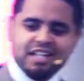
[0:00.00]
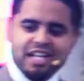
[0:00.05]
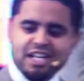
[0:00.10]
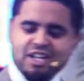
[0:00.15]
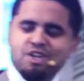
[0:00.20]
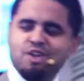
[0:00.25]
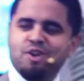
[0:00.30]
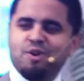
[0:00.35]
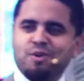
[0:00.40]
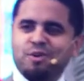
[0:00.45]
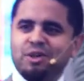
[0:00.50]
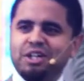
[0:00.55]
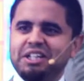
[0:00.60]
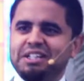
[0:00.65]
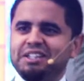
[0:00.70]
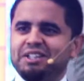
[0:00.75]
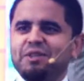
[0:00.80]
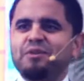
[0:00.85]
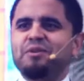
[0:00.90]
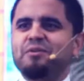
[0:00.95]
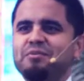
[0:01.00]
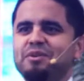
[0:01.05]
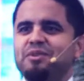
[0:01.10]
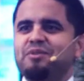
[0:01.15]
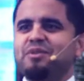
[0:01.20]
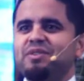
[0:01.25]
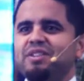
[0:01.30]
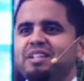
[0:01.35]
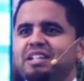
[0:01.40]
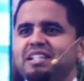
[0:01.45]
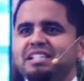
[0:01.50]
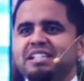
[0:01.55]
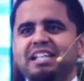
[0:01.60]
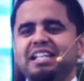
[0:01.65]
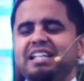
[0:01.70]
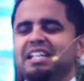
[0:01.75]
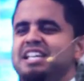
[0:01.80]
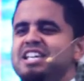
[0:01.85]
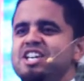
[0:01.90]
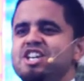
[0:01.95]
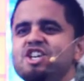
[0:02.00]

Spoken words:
And you know what? You know the beautiful thing is that?